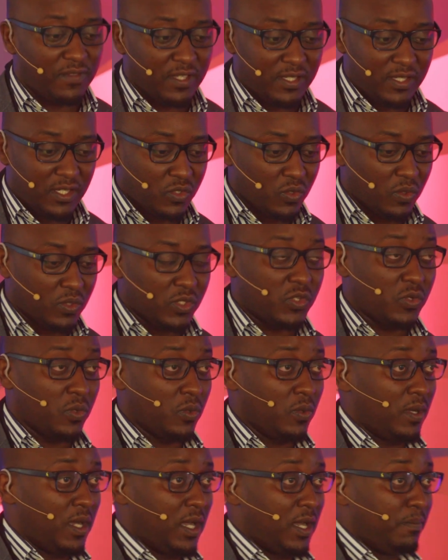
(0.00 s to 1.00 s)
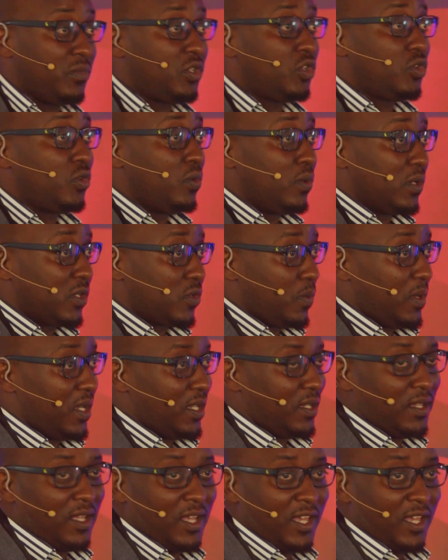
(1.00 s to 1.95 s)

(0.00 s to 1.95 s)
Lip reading: this is also true as well.